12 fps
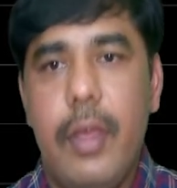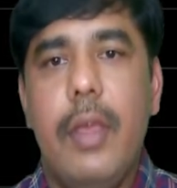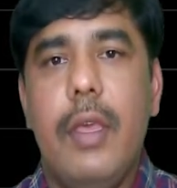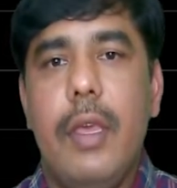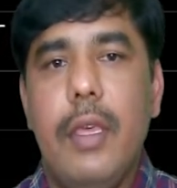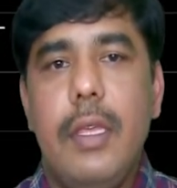
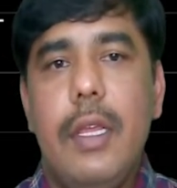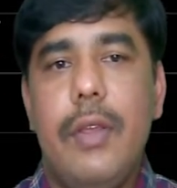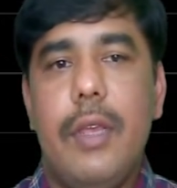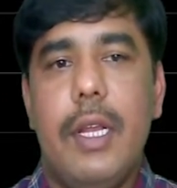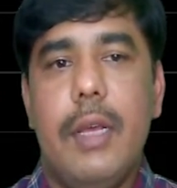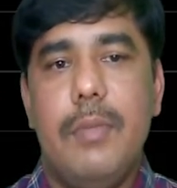here you
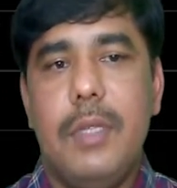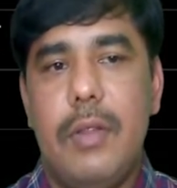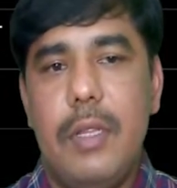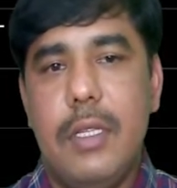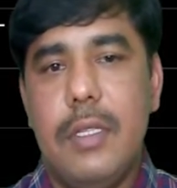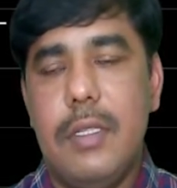can observe
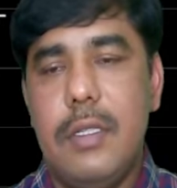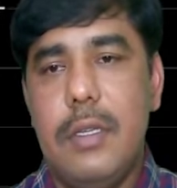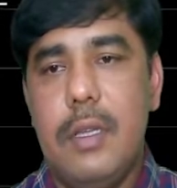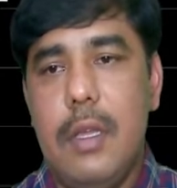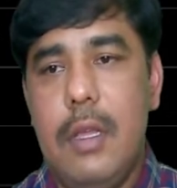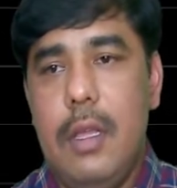this.
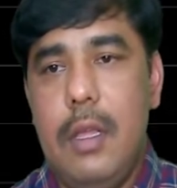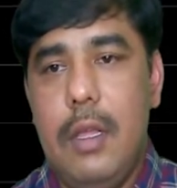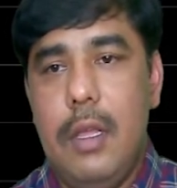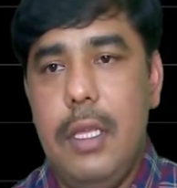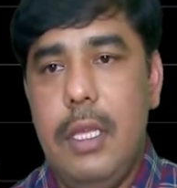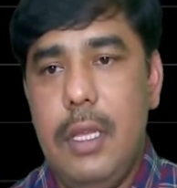
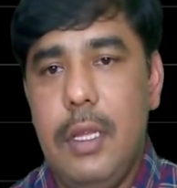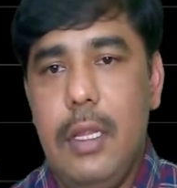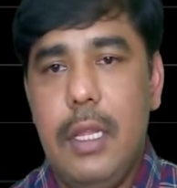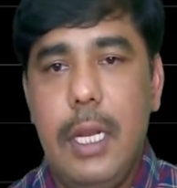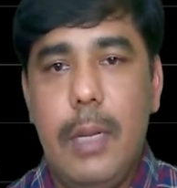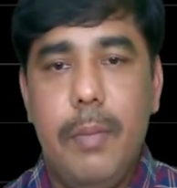Here
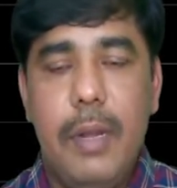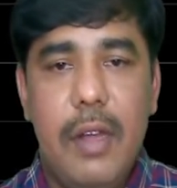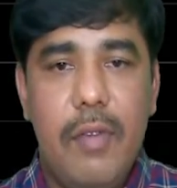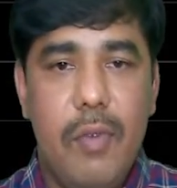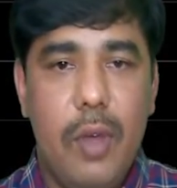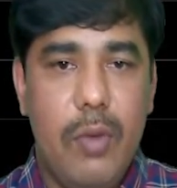the number
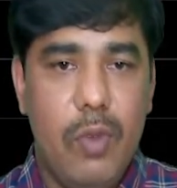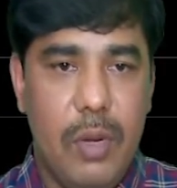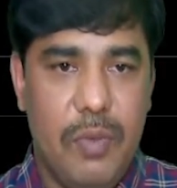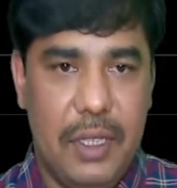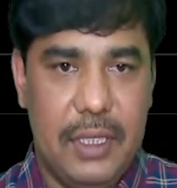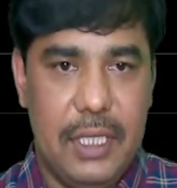of 1-1
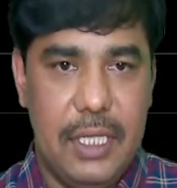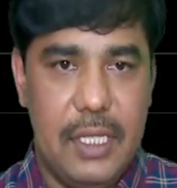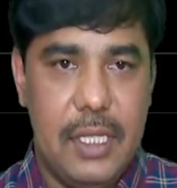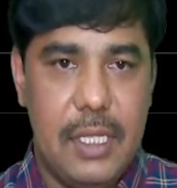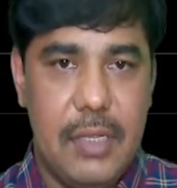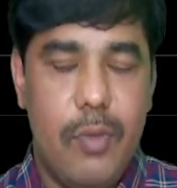
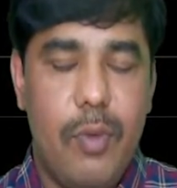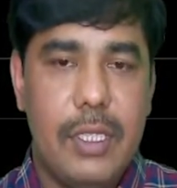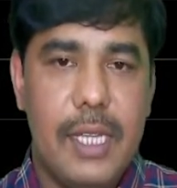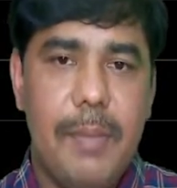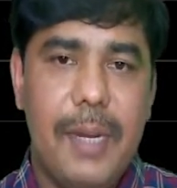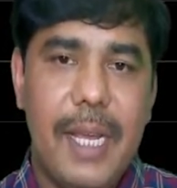functions,
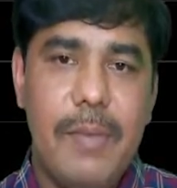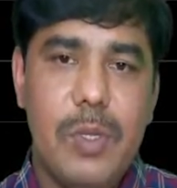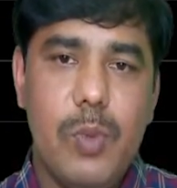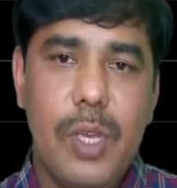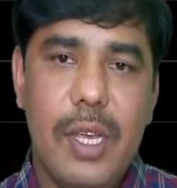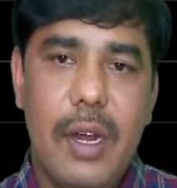sometimes
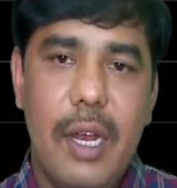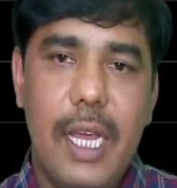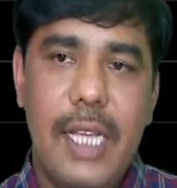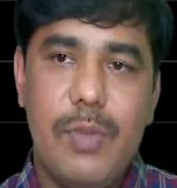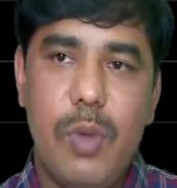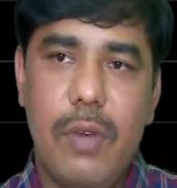we called
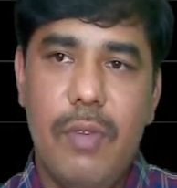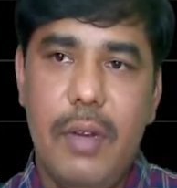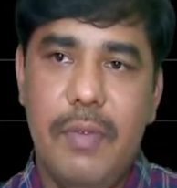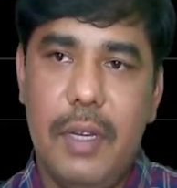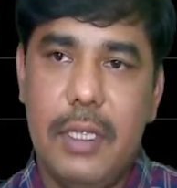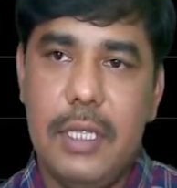as 1-1 functions,